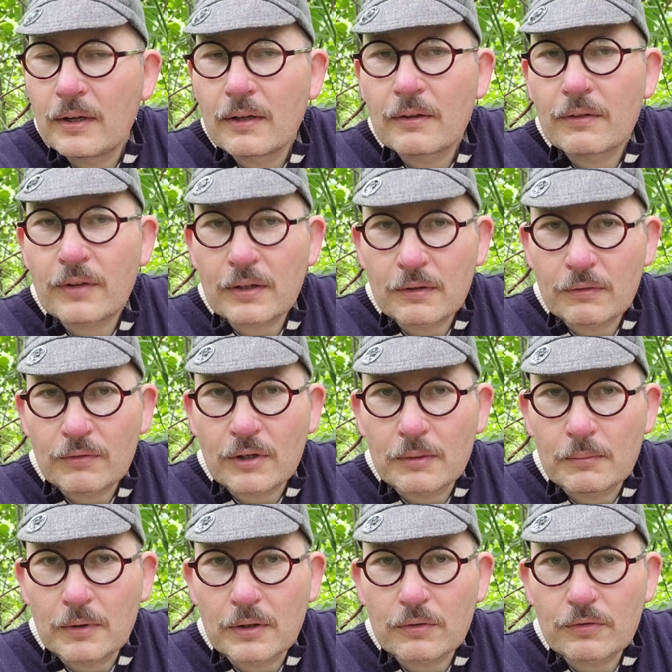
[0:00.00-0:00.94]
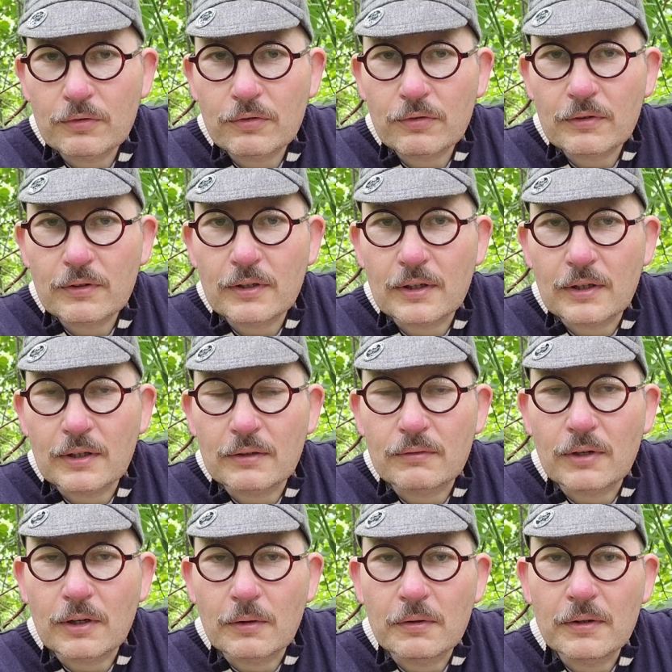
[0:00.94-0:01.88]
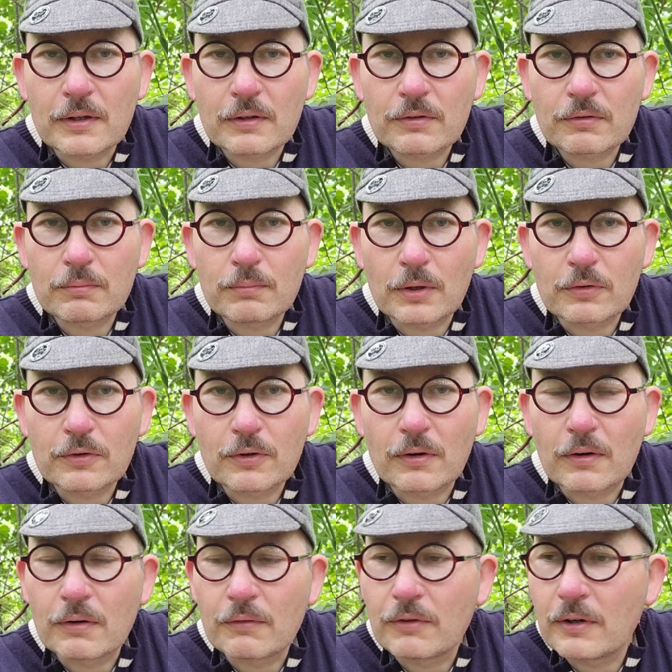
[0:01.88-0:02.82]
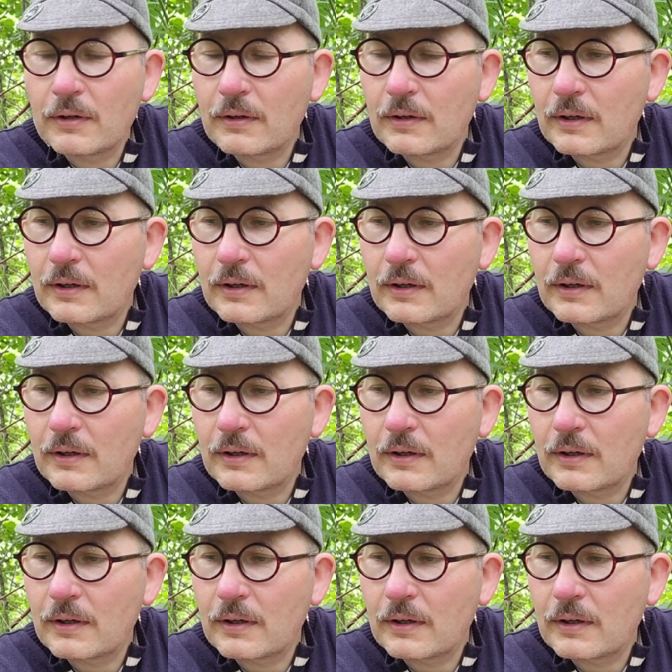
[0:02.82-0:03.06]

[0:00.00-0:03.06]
thank you very much, Rowan. That's most kind of you.